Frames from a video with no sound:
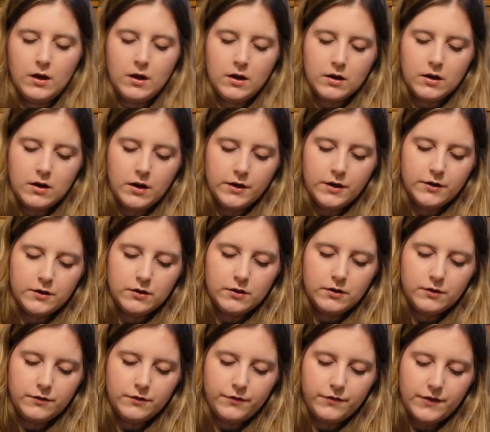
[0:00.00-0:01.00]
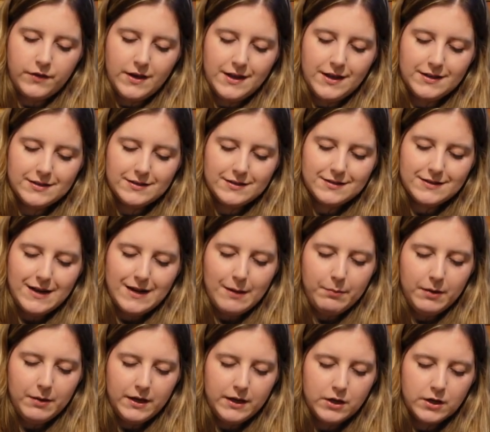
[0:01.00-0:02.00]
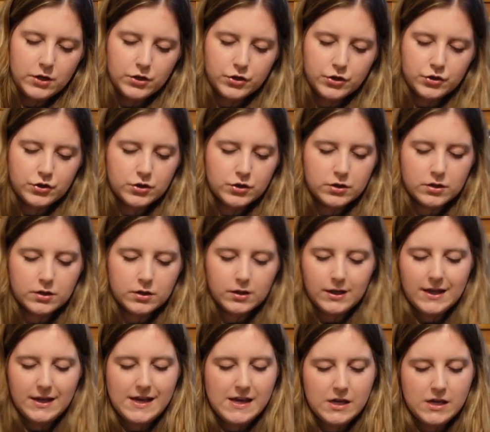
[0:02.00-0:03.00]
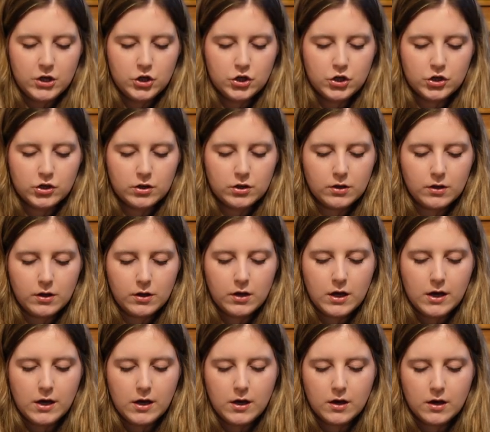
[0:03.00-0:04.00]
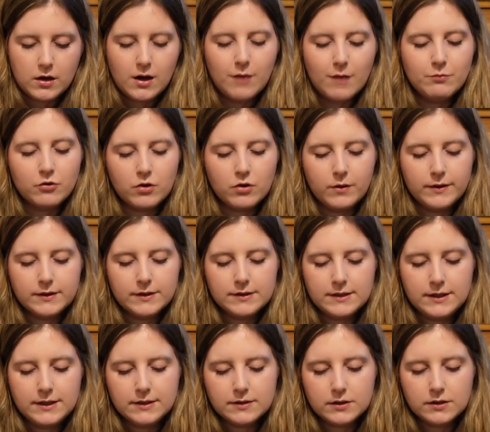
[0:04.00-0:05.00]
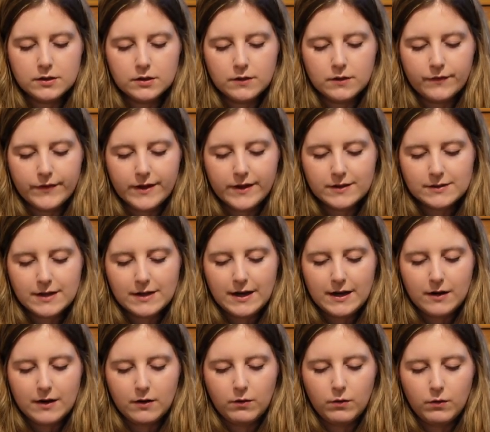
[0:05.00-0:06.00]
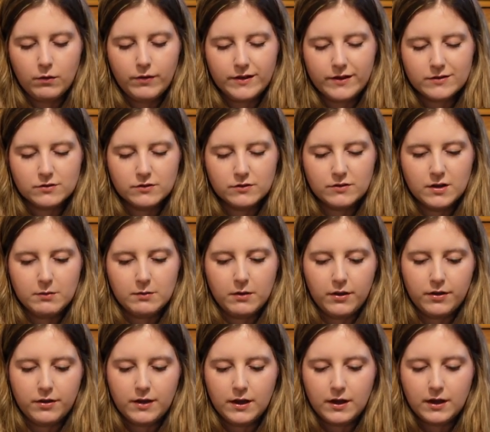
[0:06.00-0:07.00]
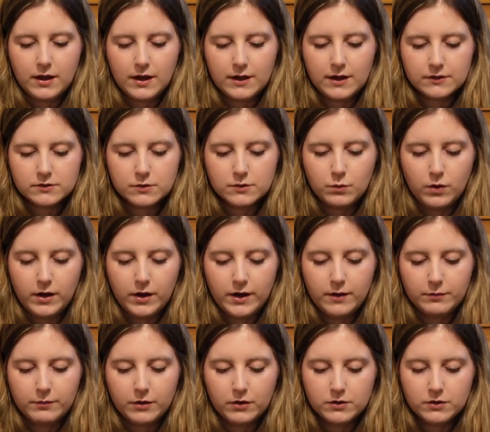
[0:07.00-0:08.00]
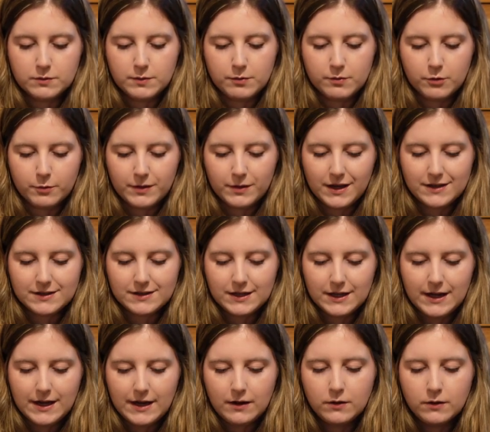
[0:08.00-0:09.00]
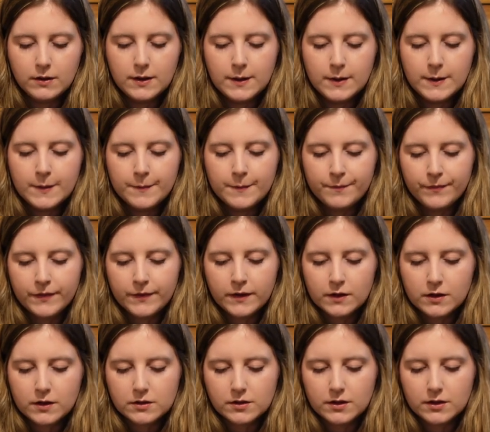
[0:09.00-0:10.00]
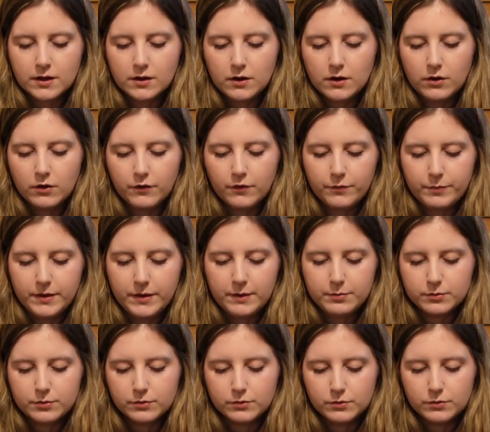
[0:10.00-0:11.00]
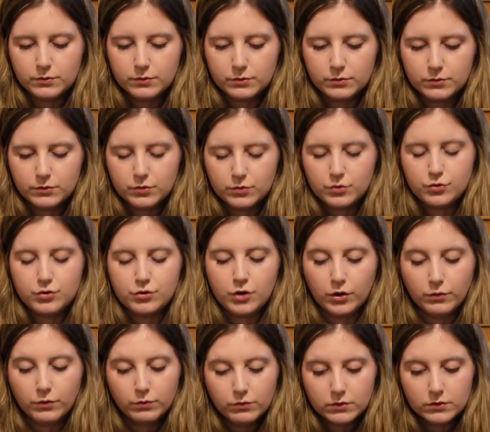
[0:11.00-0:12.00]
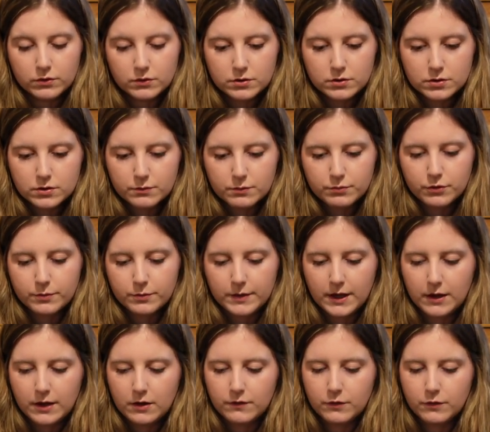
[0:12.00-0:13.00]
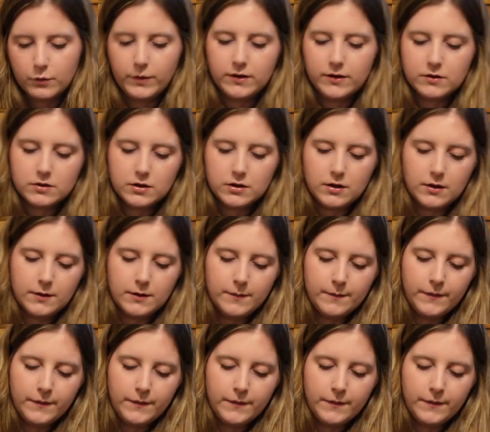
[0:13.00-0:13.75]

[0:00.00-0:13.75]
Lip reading: kind of established-ish come growing season. That's sort of like my thinking as to why I'm going to be propagating now. Because I think a lot of people don't propagate over the winter,